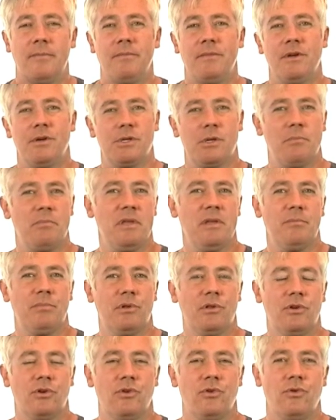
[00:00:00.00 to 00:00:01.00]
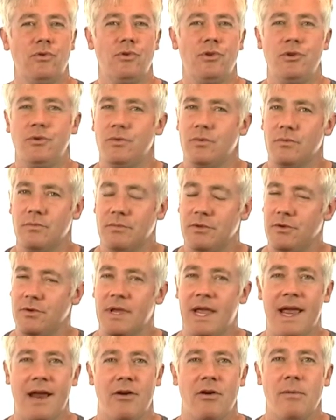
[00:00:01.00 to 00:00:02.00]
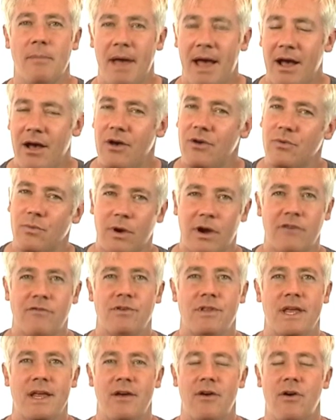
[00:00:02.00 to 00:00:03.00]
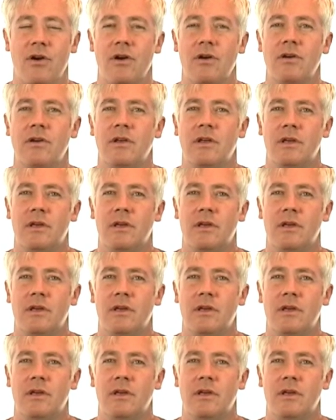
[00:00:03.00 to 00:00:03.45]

There's the people who you care about, wherever they are,